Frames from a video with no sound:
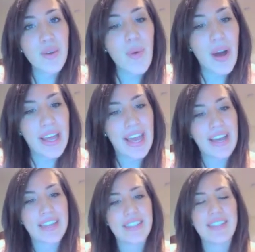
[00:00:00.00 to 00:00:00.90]
a
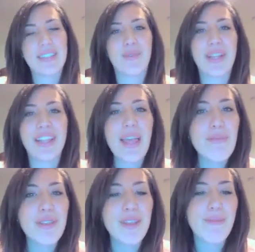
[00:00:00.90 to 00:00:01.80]
y-axis, that we
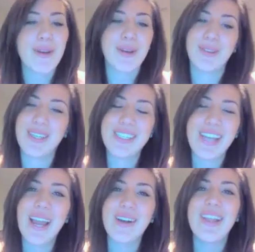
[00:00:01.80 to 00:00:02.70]
label them, include a
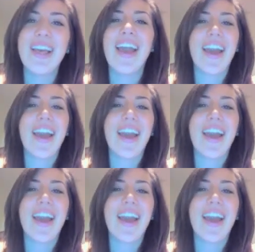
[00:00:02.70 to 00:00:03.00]
title,